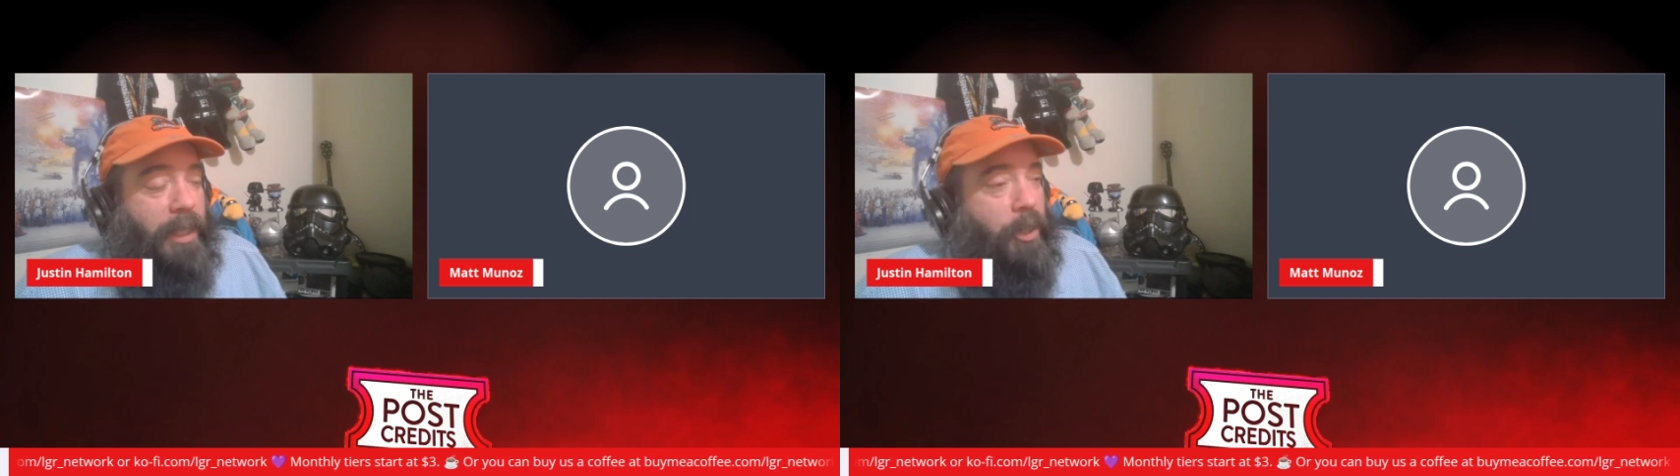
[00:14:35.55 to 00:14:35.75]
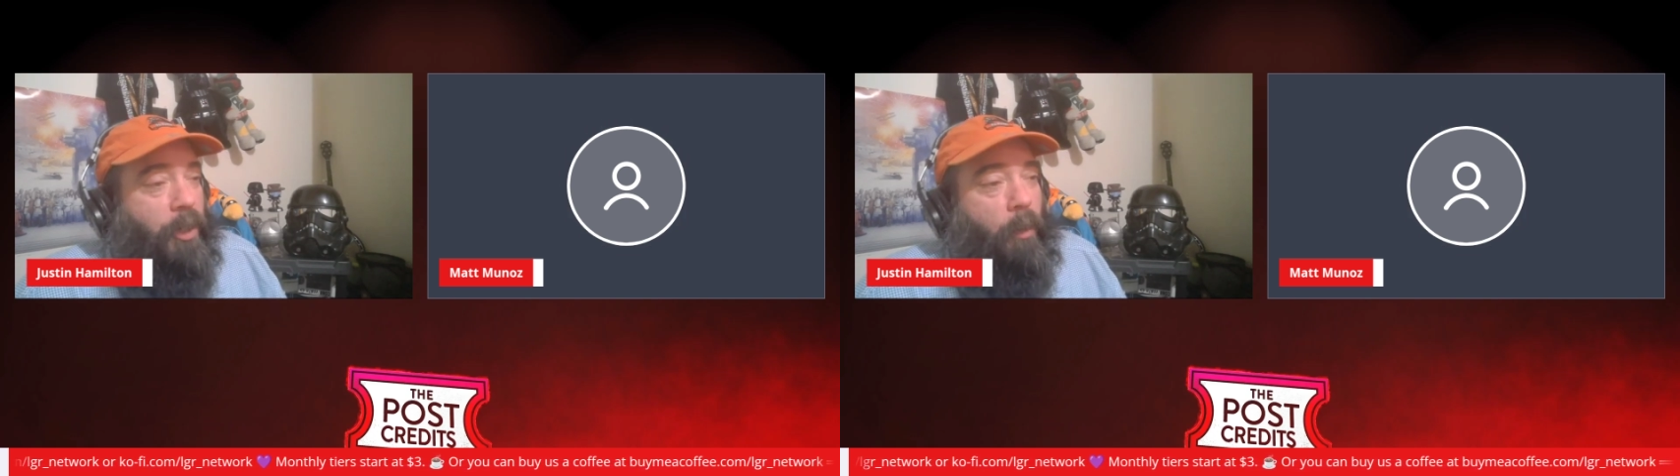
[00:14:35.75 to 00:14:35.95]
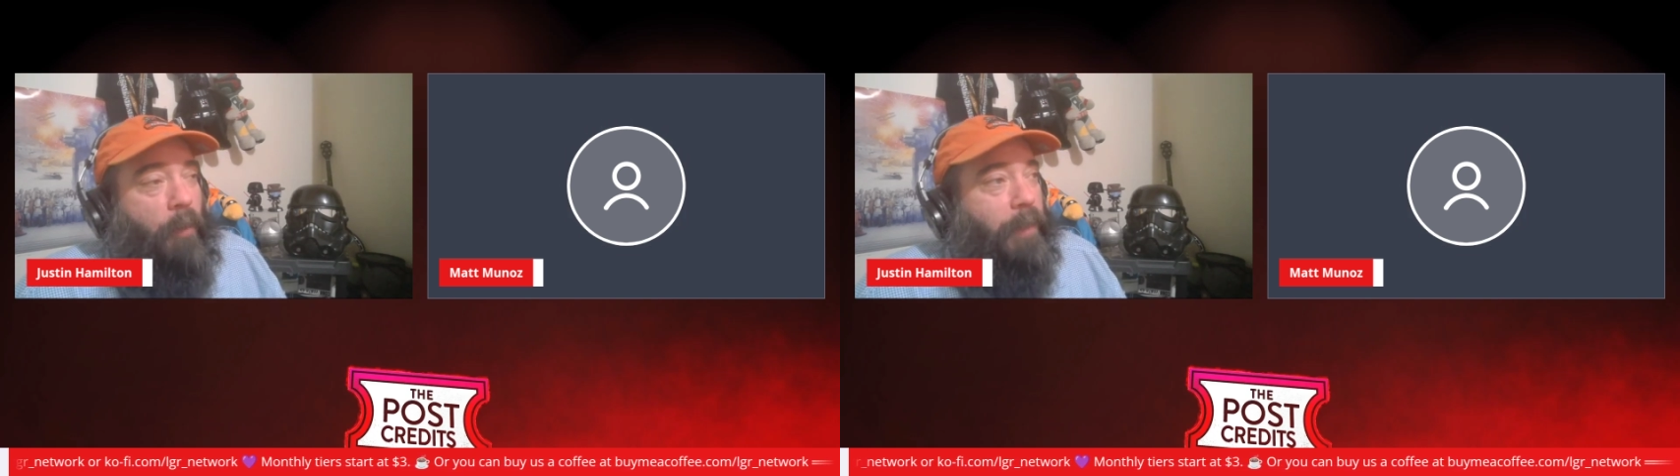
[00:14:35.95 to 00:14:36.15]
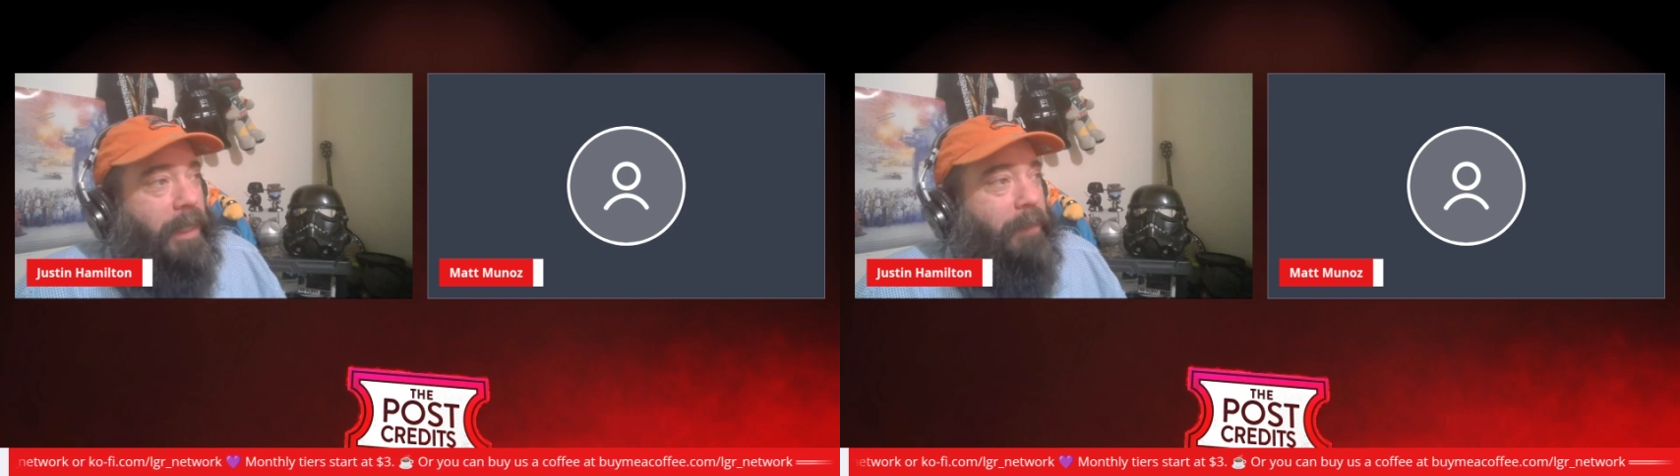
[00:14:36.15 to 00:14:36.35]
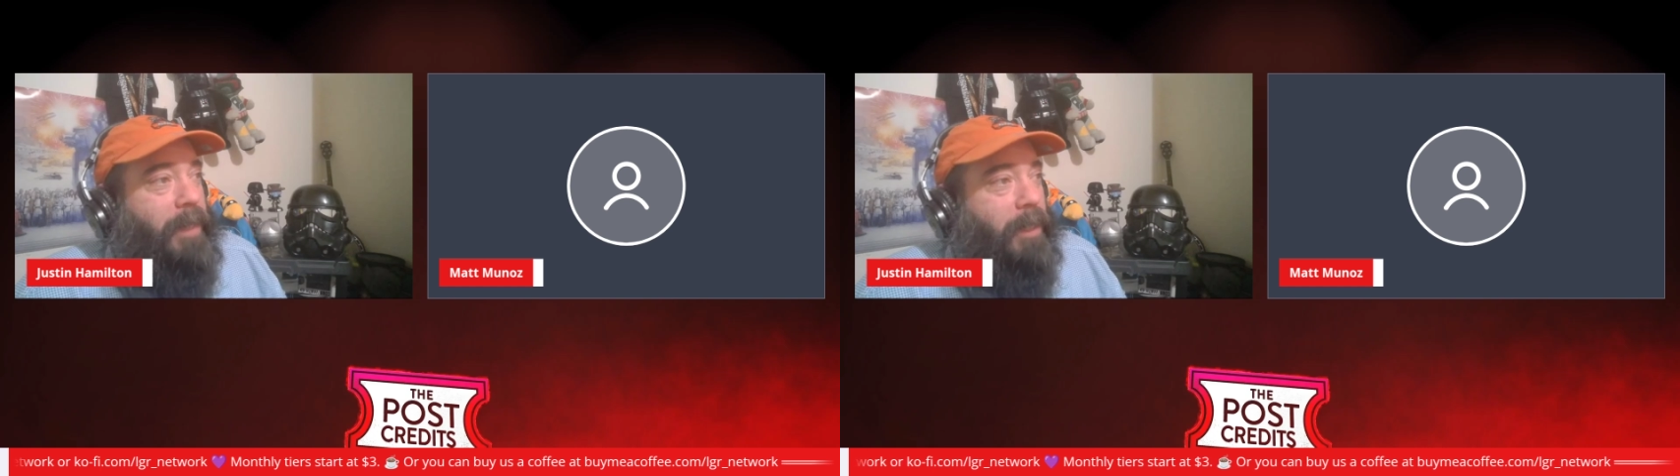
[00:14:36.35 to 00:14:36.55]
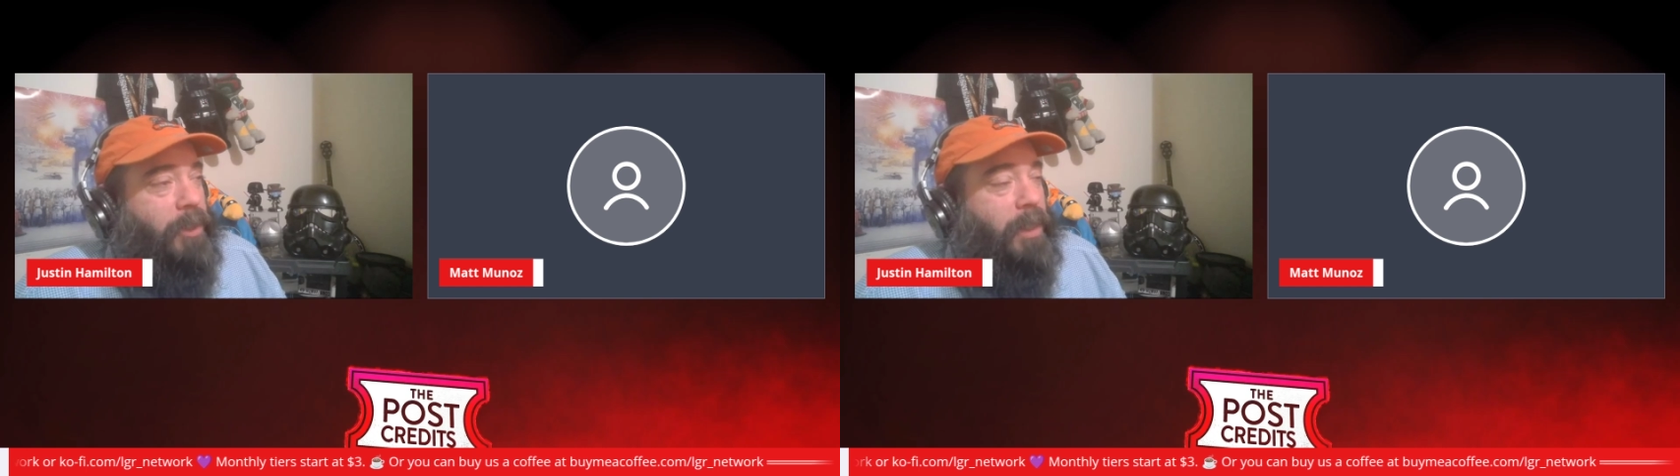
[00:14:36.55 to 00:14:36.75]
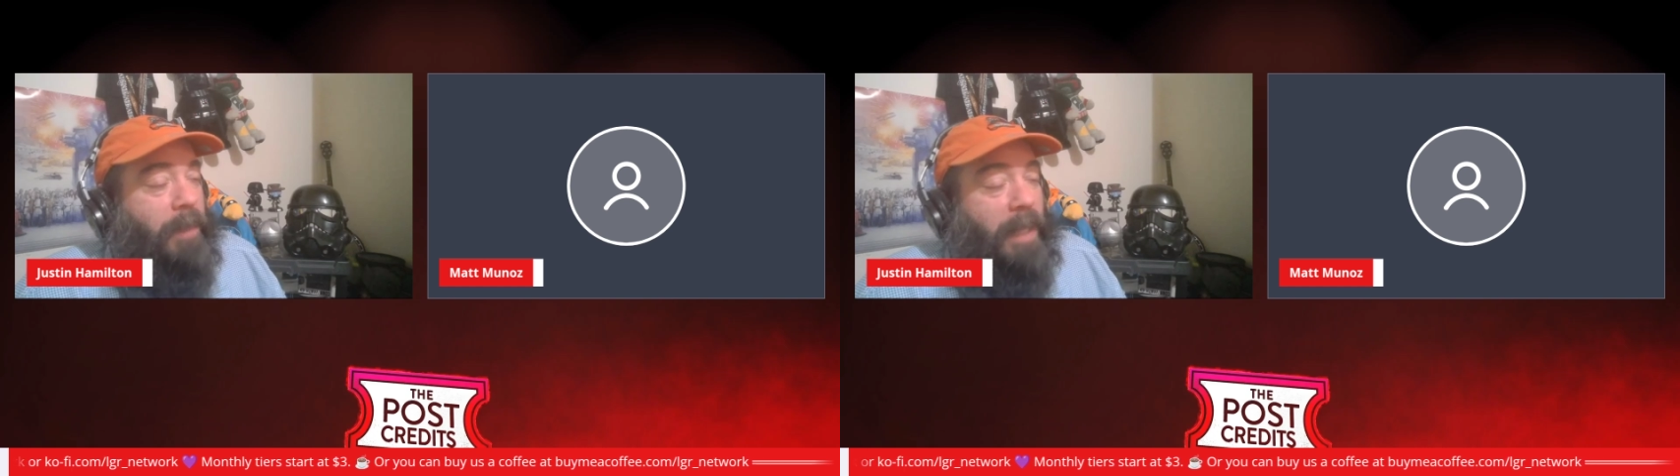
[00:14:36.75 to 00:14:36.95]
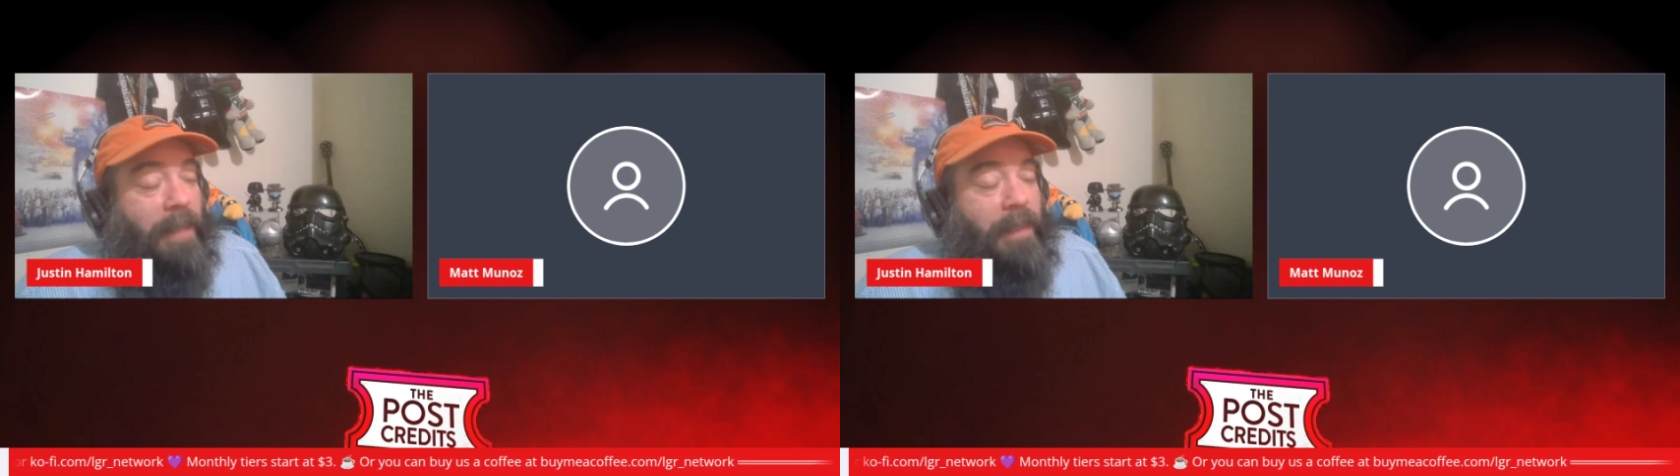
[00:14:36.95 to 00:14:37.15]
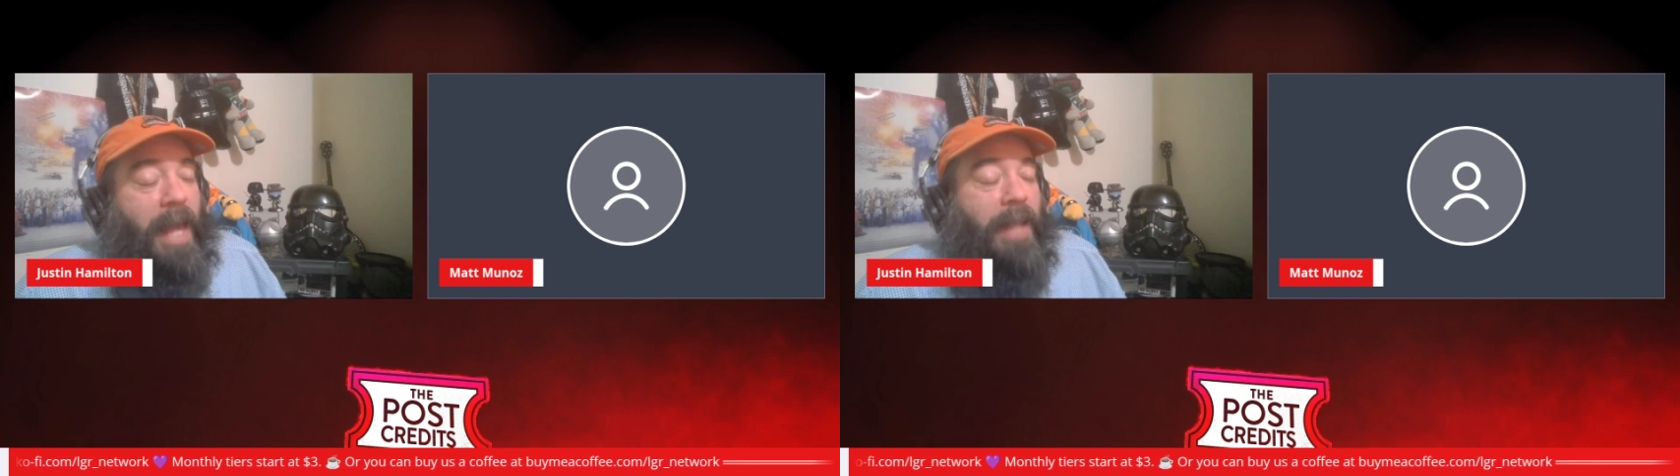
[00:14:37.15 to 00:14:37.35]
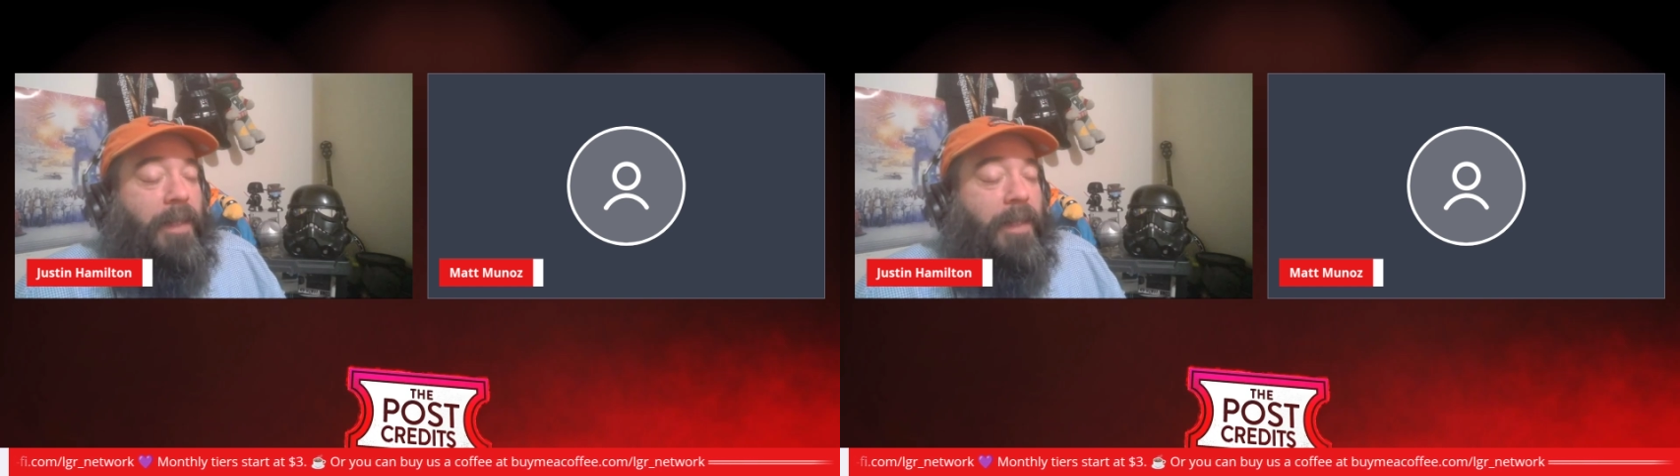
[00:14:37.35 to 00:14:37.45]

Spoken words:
know you won't forgive me or something like that.